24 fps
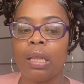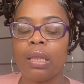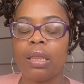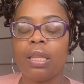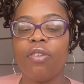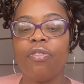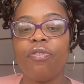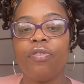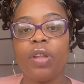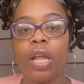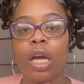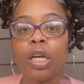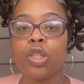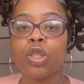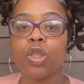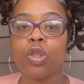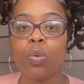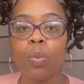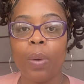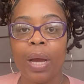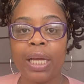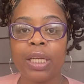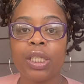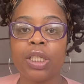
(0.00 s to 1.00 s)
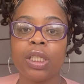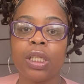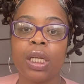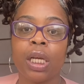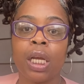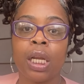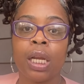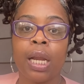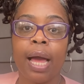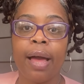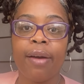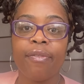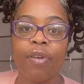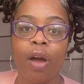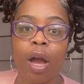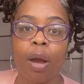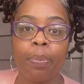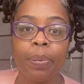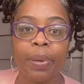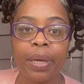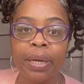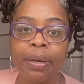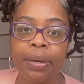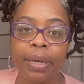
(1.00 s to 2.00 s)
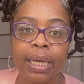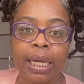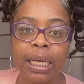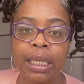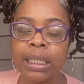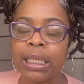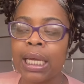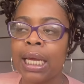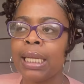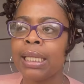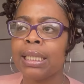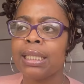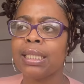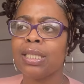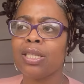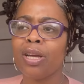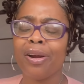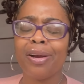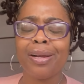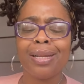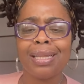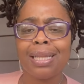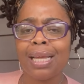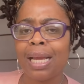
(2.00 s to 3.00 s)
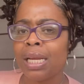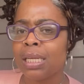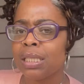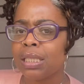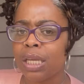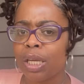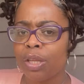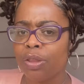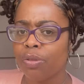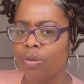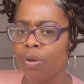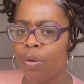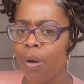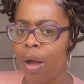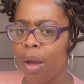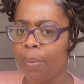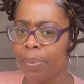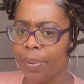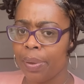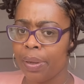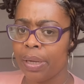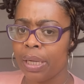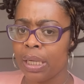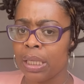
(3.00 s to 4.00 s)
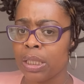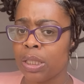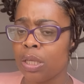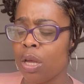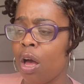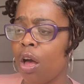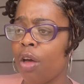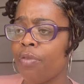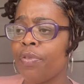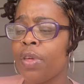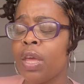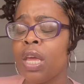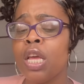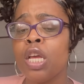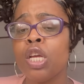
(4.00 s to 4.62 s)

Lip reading: the fluctuation of our periods. And certain things can throw our periods off.